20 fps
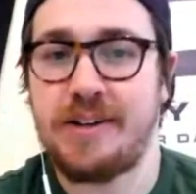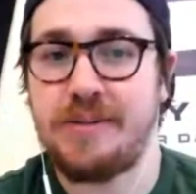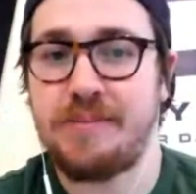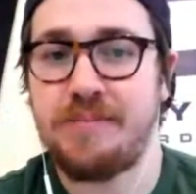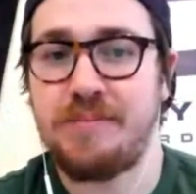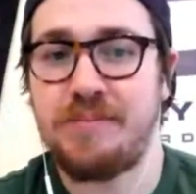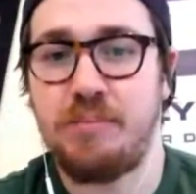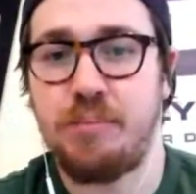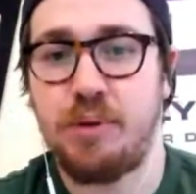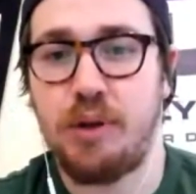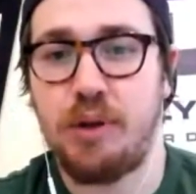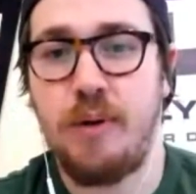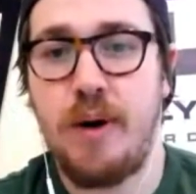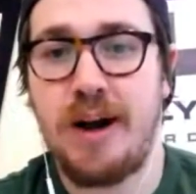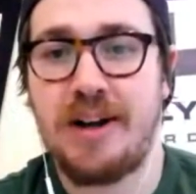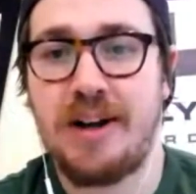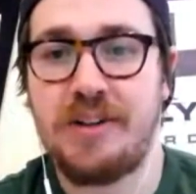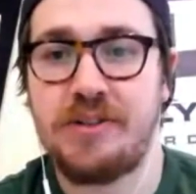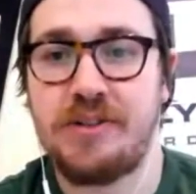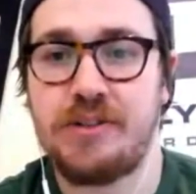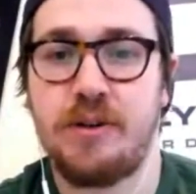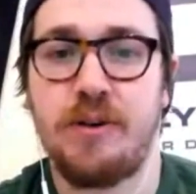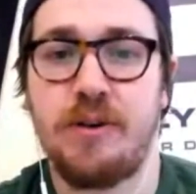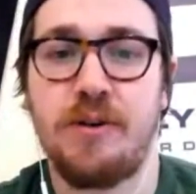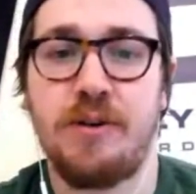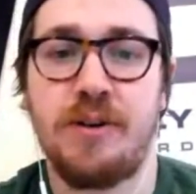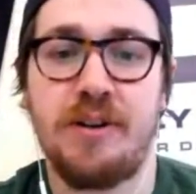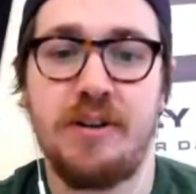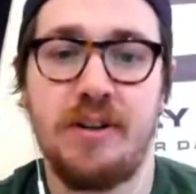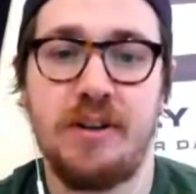Blowout
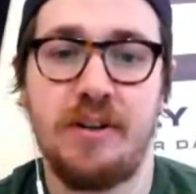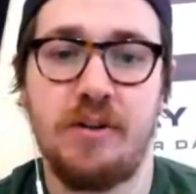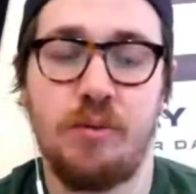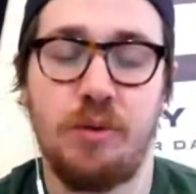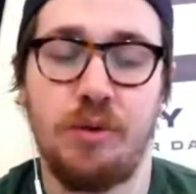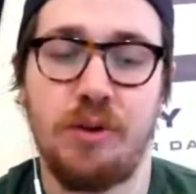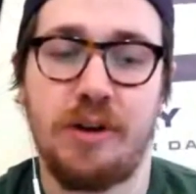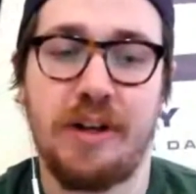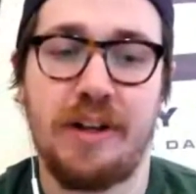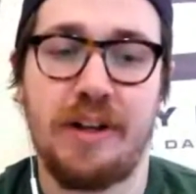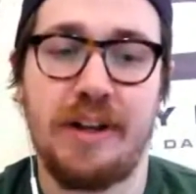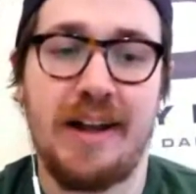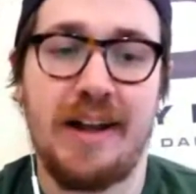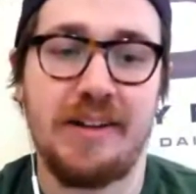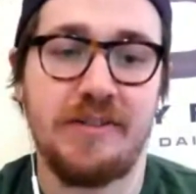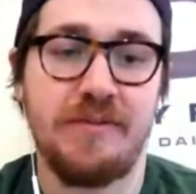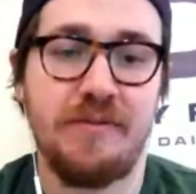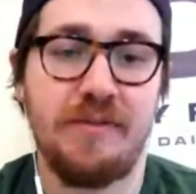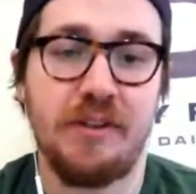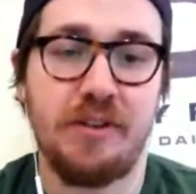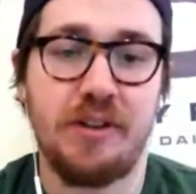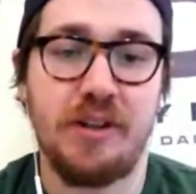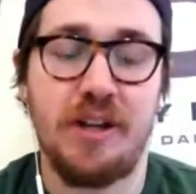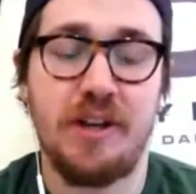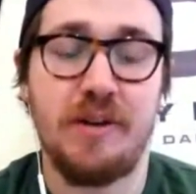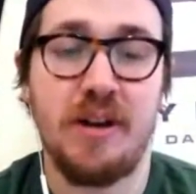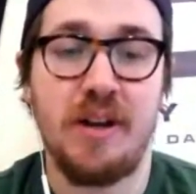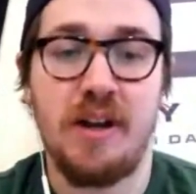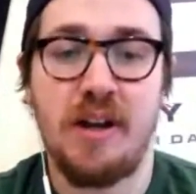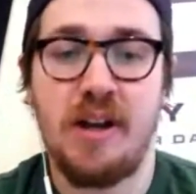concern, we're looking at
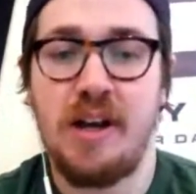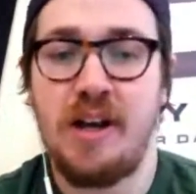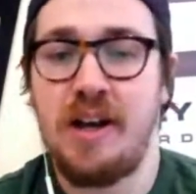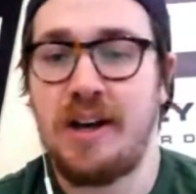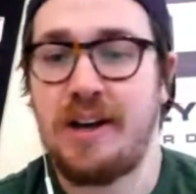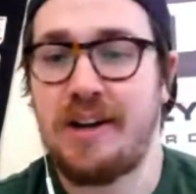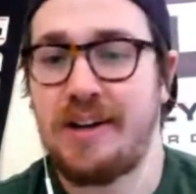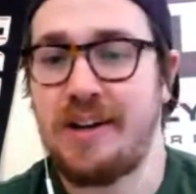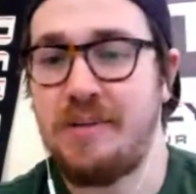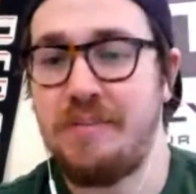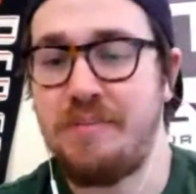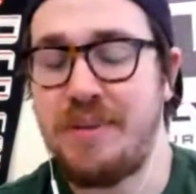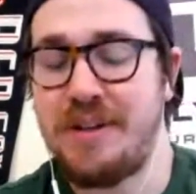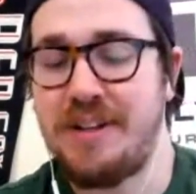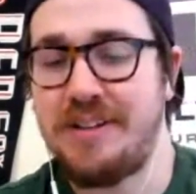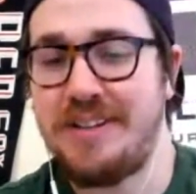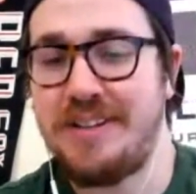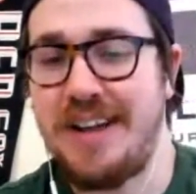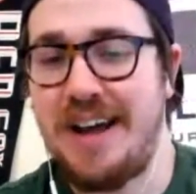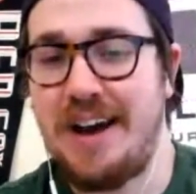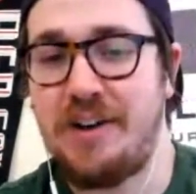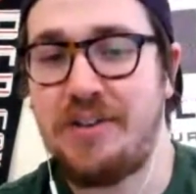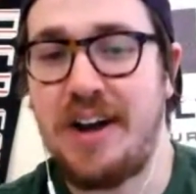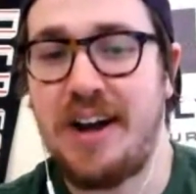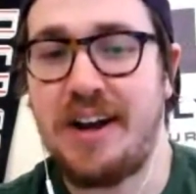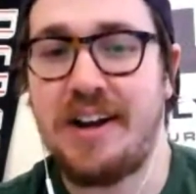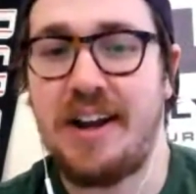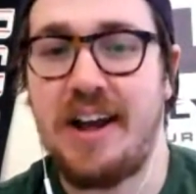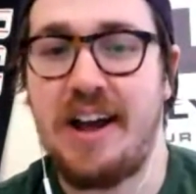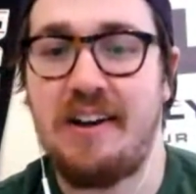Philly being down
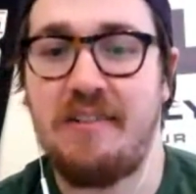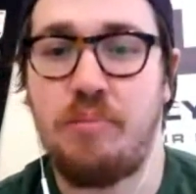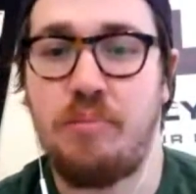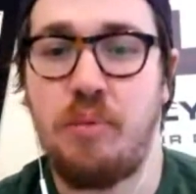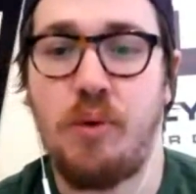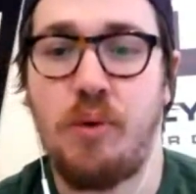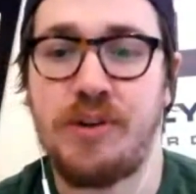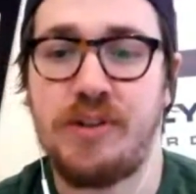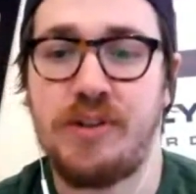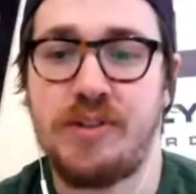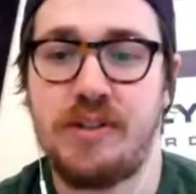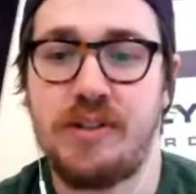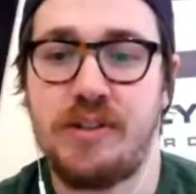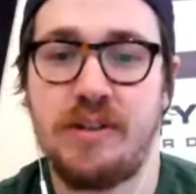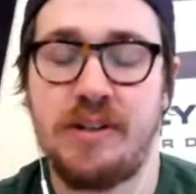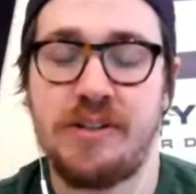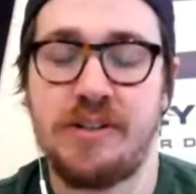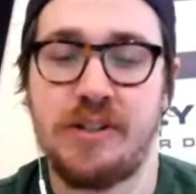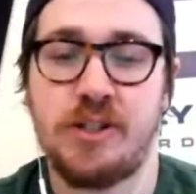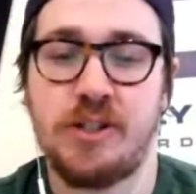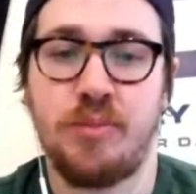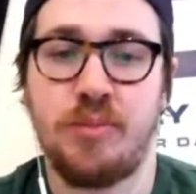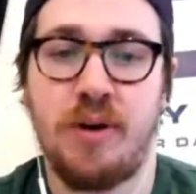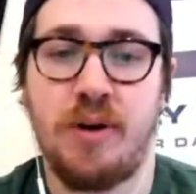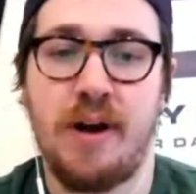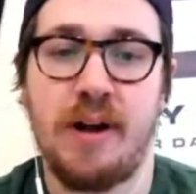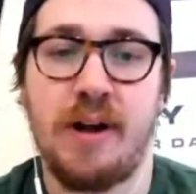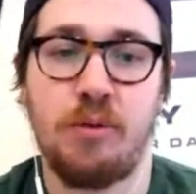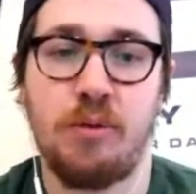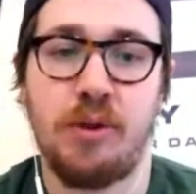9.5 points as a spread.
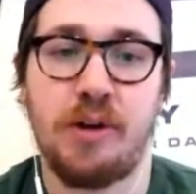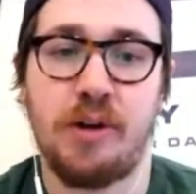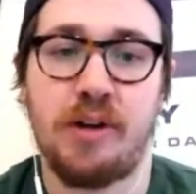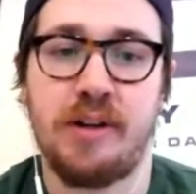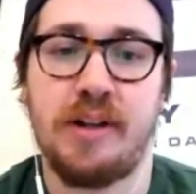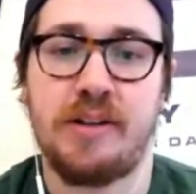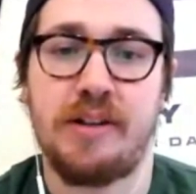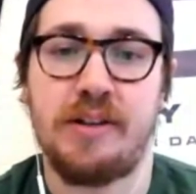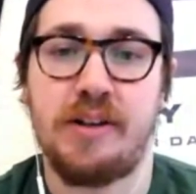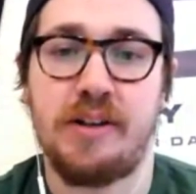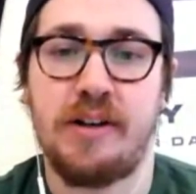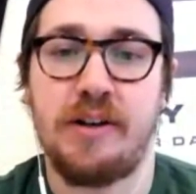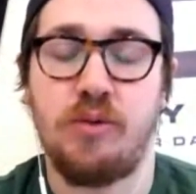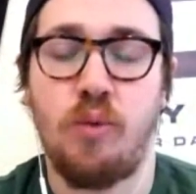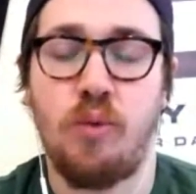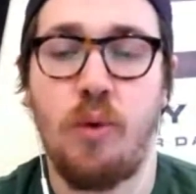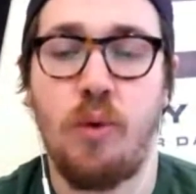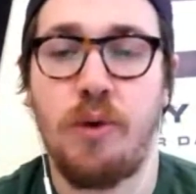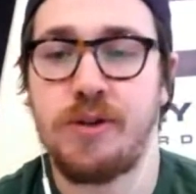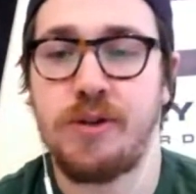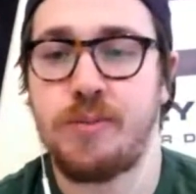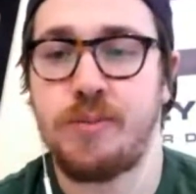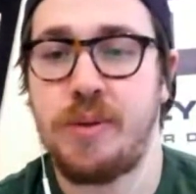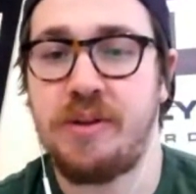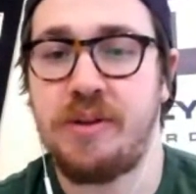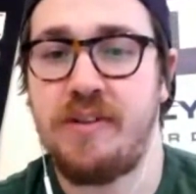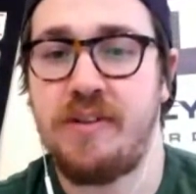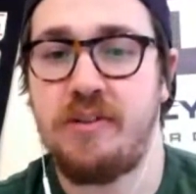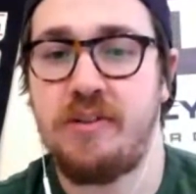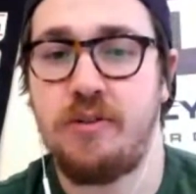We're looking at the Warriors being
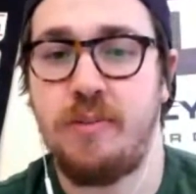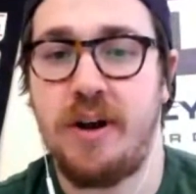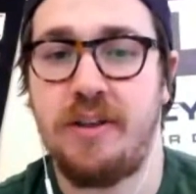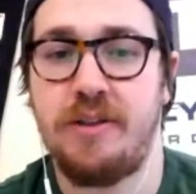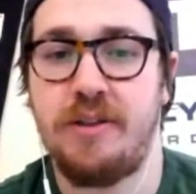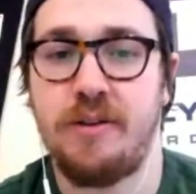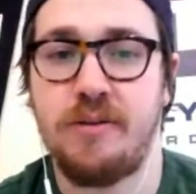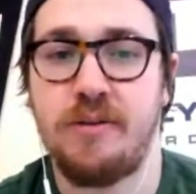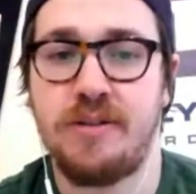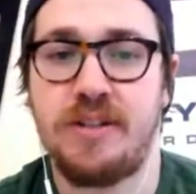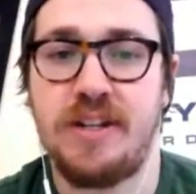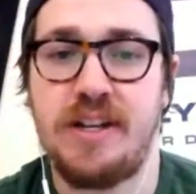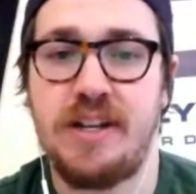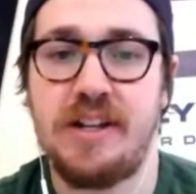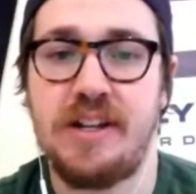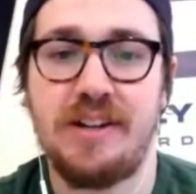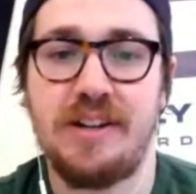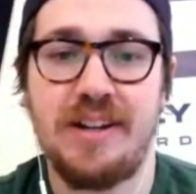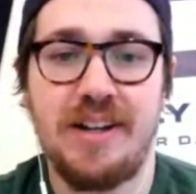favored by 13.